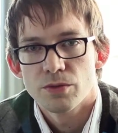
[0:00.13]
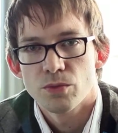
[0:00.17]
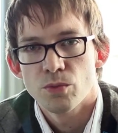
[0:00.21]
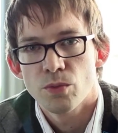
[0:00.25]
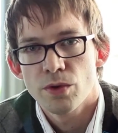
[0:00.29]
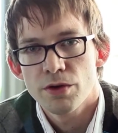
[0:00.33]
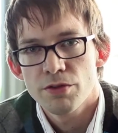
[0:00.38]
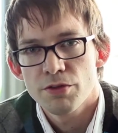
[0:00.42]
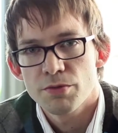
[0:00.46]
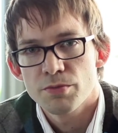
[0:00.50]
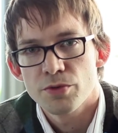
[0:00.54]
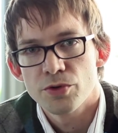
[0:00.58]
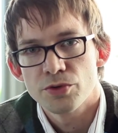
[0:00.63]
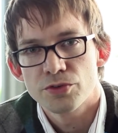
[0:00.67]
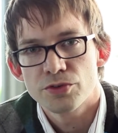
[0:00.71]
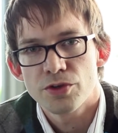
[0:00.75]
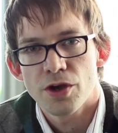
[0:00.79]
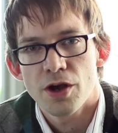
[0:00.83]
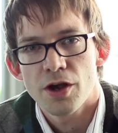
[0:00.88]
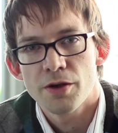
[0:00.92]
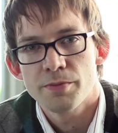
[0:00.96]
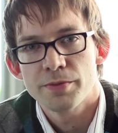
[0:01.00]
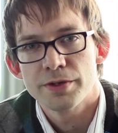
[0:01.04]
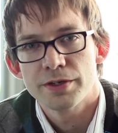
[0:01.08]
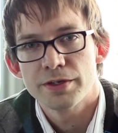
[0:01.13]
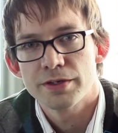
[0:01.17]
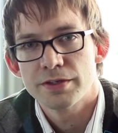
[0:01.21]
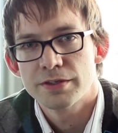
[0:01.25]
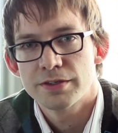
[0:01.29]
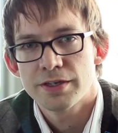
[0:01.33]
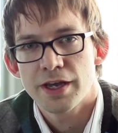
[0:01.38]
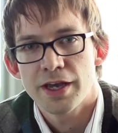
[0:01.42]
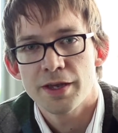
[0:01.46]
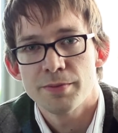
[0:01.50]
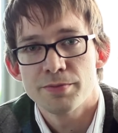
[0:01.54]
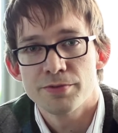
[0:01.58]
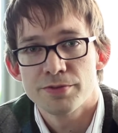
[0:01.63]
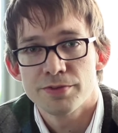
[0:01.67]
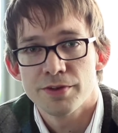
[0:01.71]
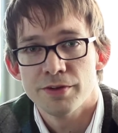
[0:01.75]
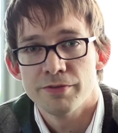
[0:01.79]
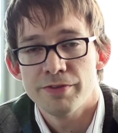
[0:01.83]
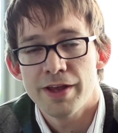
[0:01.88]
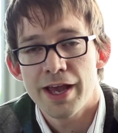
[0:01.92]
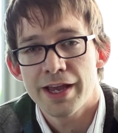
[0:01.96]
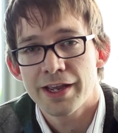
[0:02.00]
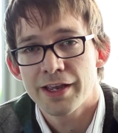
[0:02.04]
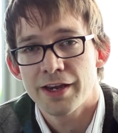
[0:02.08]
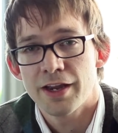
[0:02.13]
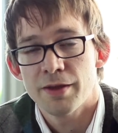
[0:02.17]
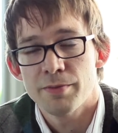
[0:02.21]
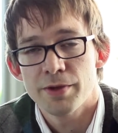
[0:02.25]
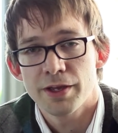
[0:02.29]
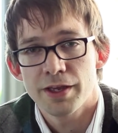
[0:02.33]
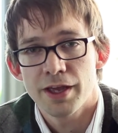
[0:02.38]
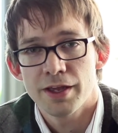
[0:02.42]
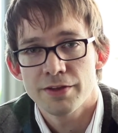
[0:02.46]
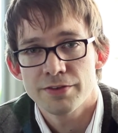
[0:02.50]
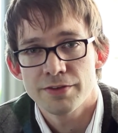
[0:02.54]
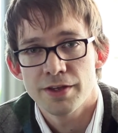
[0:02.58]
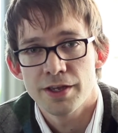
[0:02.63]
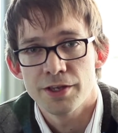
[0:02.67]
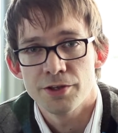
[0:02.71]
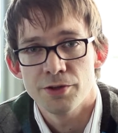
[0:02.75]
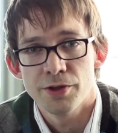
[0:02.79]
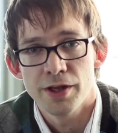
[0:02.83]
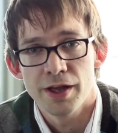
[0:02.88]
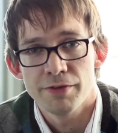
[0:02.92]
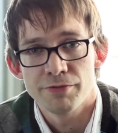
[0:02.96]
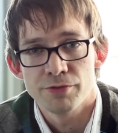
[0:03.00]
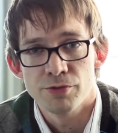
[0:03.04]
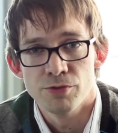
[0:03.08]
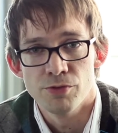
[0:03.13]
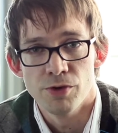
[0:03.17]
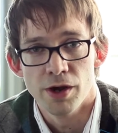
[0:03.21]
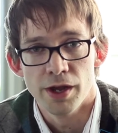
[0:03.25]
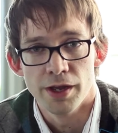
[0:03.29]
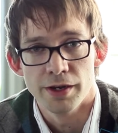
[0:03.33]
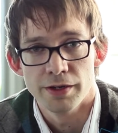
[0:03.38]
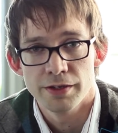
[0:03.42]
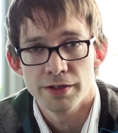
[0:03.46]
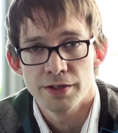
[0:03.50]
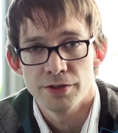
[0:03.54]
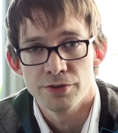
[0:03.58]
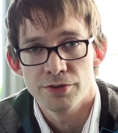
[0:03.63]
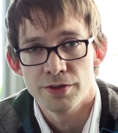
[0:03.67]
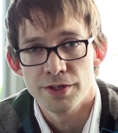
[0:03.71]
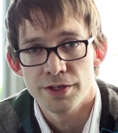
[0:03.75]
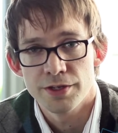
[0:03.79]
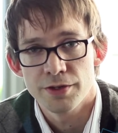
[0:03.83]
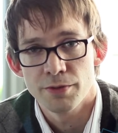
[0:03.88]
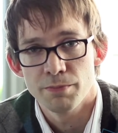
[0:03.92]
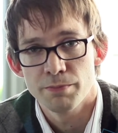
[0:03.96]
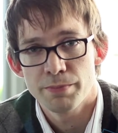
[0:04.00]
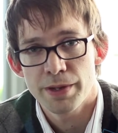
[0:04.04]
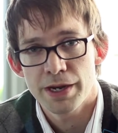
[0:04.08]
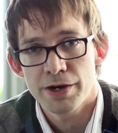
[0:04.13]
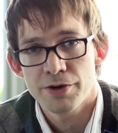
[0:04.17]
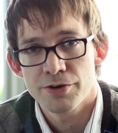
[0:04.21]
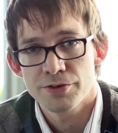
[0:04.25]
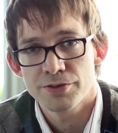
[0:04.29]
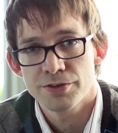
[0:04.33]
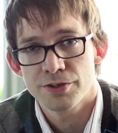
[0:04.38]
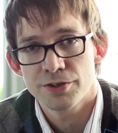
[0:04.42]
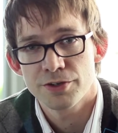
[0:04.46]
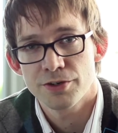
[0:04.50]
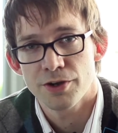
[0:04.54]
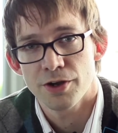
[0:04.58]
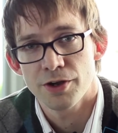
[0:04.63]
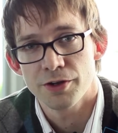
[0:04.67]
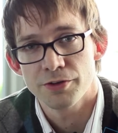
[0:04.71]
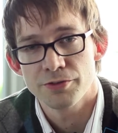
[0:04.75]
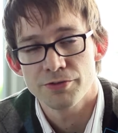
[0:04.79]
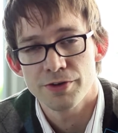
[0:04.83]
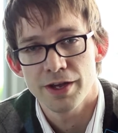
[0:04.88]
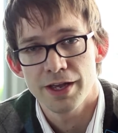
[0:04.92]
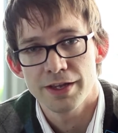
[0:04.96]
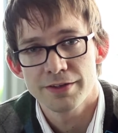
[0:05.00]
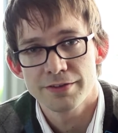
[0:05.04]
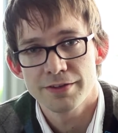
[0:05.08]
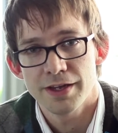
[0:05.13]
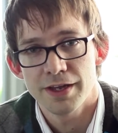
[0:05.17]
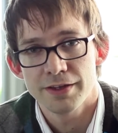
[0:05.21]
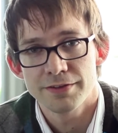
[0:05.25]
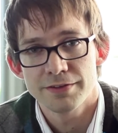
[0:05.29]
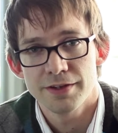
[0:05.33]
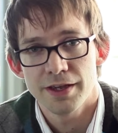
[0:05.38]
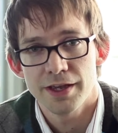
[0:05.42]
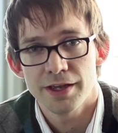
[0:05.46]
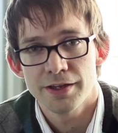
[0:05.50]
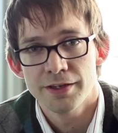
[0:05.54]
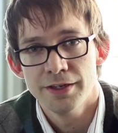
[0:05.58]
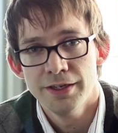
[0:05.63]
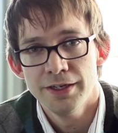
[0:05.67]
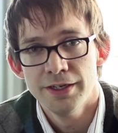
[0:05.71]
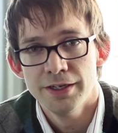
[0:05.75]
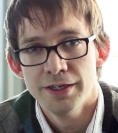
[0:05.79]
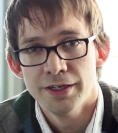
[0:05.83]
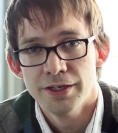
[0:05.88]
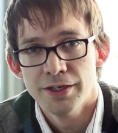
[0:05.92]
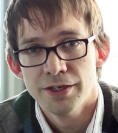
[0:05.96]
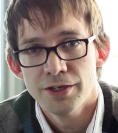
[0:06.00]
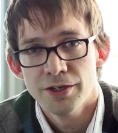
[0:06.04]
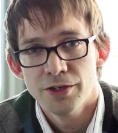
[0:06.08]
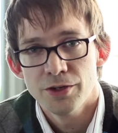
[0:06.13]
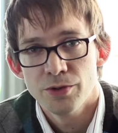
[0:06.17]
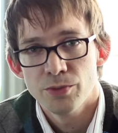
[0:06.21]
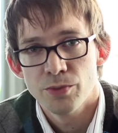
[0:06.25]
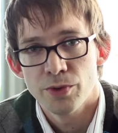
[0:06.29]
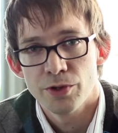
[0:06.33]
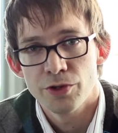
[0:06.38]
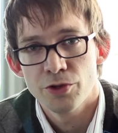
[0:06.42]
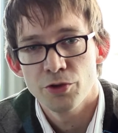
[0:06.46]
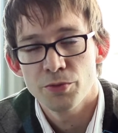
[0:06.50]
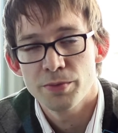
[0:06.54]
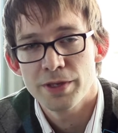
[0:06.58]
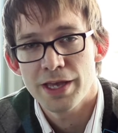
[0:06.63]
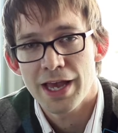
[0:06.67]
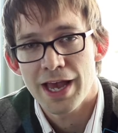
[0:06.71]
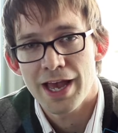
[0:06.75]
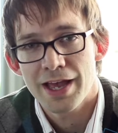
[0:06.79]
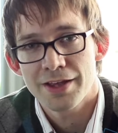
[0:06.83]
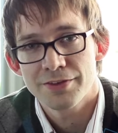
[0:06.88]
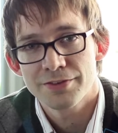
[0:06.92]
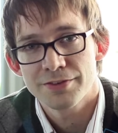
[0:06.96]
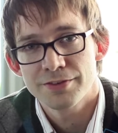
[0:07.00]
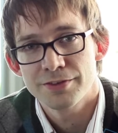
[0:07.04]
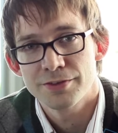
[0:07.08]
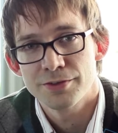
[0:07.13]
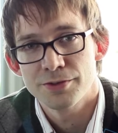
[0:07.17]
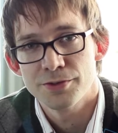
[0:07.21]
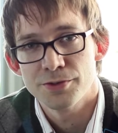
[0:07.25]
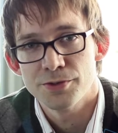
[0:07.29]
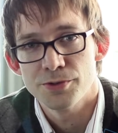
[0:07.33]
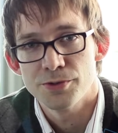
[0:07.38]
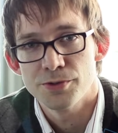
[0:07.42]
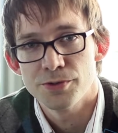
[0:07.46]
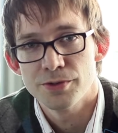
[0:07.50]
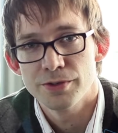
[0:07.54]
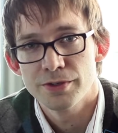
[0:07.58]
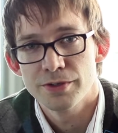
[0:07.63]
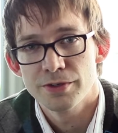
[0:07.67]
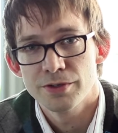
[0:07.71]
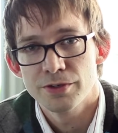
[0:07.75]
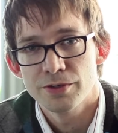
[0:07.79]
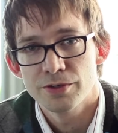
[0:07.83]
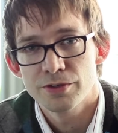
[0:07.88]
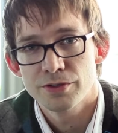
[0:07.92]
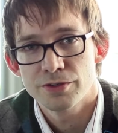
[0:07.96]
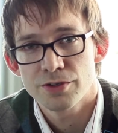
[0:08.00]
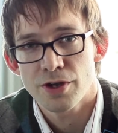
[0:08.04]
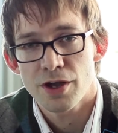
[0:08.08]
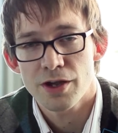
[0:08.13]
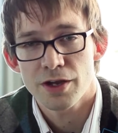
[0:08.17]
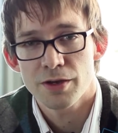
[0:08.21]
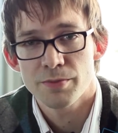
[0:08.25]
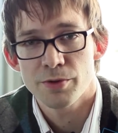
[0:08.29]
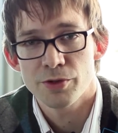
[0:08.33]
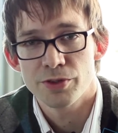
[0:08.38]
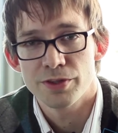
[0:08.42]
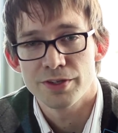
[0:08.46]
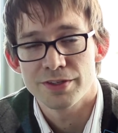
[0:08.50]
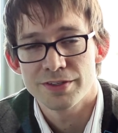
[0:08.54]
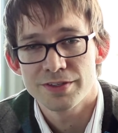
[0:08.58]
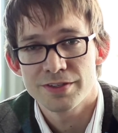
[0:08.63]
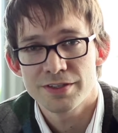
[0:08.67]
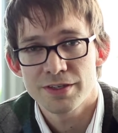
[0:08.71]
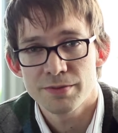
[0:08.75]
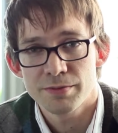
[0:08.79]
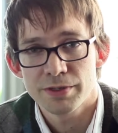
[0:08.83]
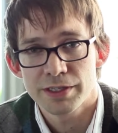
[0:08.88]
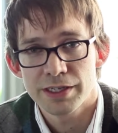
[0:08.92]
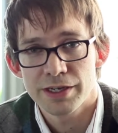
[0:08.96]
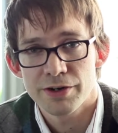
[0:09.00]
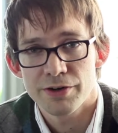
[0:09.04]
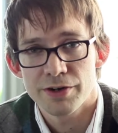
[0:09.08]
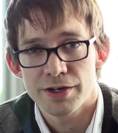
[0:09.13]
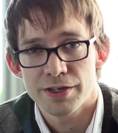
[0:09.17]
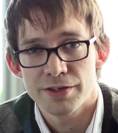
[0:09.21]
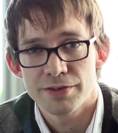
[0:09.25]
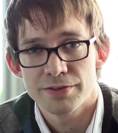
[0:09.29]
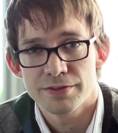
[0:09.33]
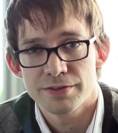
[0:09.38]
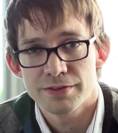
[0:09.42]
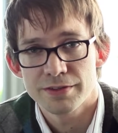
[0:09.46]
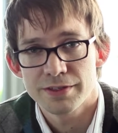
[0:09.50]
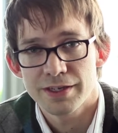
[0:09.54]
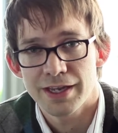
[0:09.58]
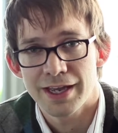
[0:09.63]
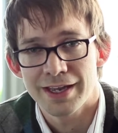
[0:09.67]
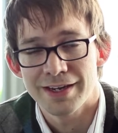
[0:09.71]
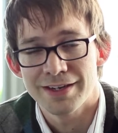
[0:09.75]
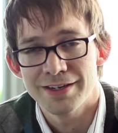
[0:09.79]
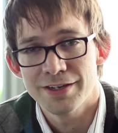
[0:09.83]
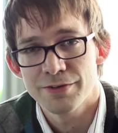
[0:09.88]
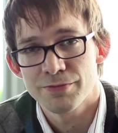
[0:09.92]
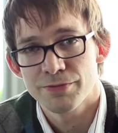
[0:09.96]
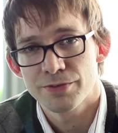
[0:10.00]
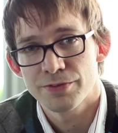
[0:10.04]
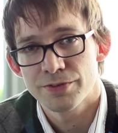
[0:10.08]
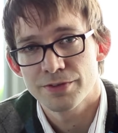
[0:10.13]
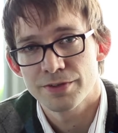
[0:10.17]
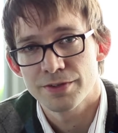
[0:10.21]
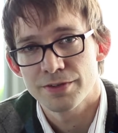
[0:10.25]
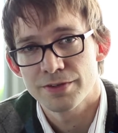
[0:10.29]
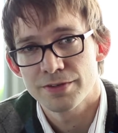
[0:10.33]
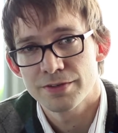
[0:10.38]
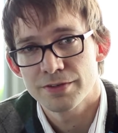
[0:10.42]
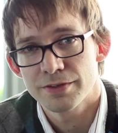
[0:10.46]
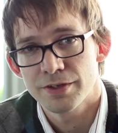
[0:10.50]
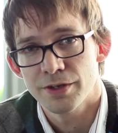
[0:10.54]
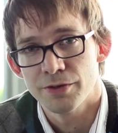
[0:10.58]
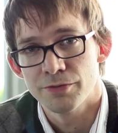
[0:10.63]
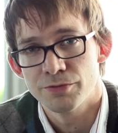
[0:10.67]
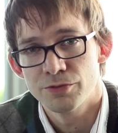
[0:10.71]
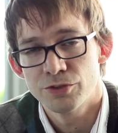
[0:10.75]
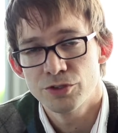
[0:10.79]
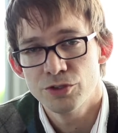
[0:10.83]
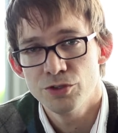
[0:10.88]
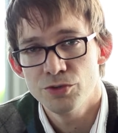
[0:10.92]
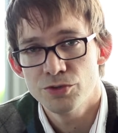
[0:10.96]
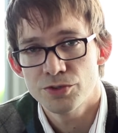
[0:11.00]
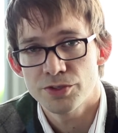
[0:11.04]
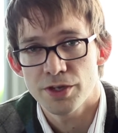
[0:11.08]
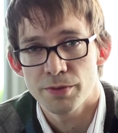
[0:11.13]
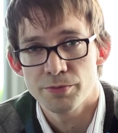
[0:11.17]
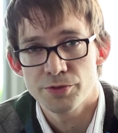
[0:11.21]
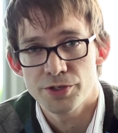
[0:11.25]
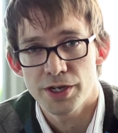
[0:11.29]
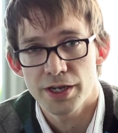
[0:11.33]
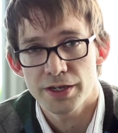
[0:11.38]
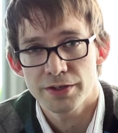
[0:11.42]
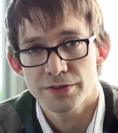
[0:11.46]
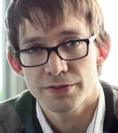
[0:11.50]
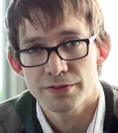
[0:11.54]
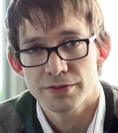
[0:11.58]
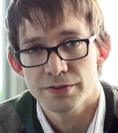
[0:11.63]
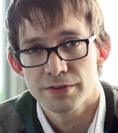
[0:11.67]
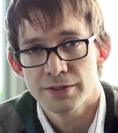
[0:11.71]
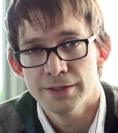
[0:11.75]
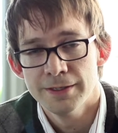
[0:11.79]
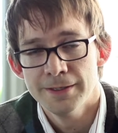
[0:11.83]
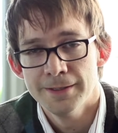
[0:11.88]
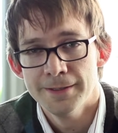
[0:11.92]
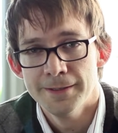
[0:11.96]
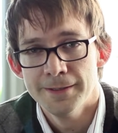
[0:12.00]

One of the most common types of academic essay you'll have to write is the comparison-contrast essay, where you'll be asked to talk about the similarities and differences of two subjects.